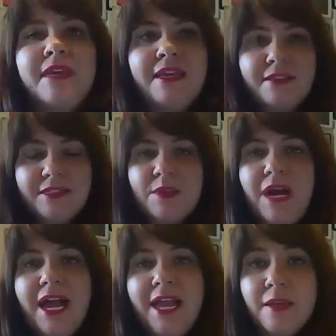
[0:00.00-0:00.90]
so
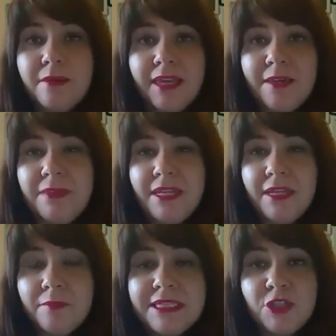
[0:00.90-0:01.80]
I am in
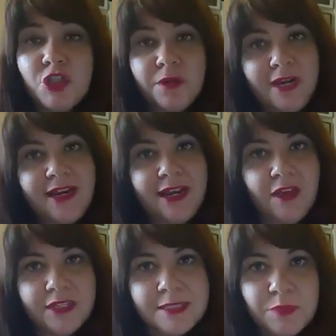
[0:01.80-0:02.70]
a position right
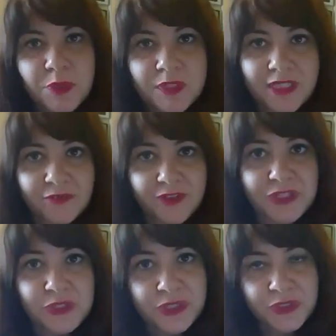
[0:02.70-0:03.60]
now that's mostly
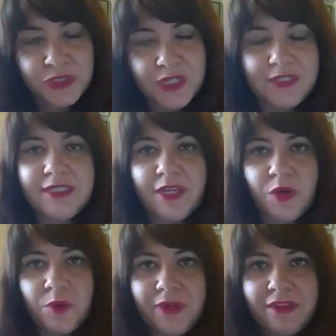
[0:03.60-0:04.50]
research. And
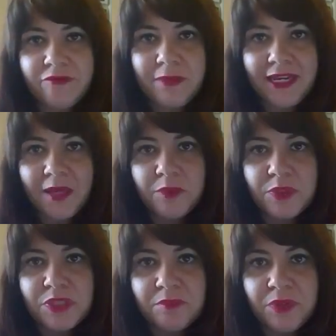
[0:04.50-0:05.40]
so we've been
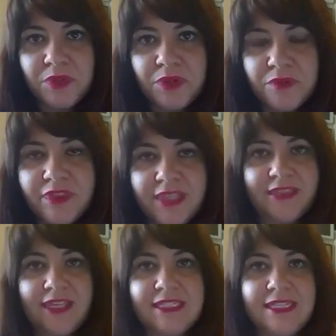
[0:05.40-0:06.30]
able to move the
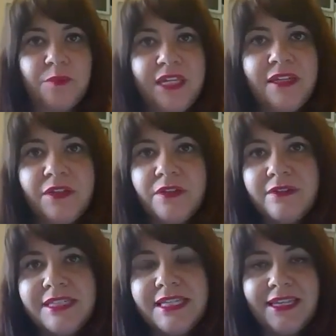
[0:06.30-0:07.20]
things that we
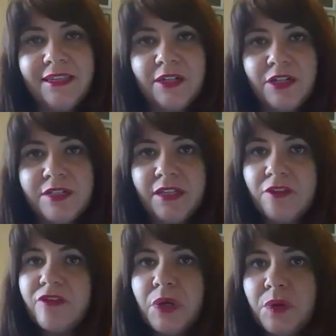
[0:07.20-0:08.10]
do to either
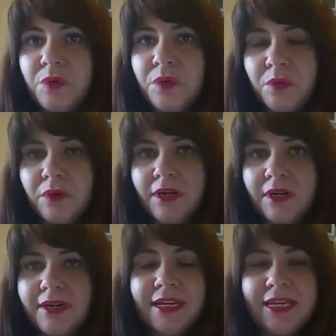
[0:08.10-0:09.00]
telephone or